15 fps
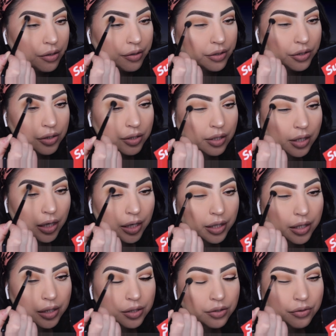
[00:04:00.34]
you're just
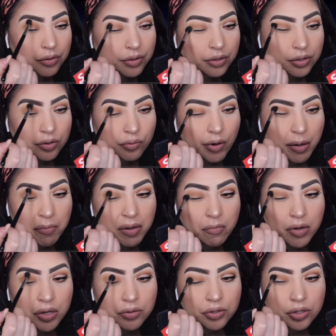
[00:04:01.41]
gonna do those swipey
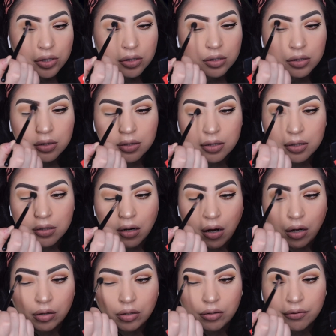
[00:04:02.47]
motions
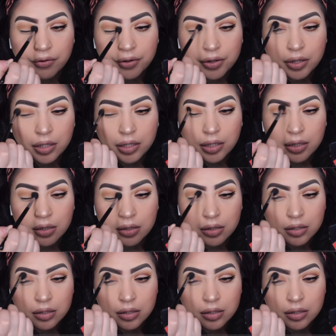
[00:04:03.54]
all over the lid,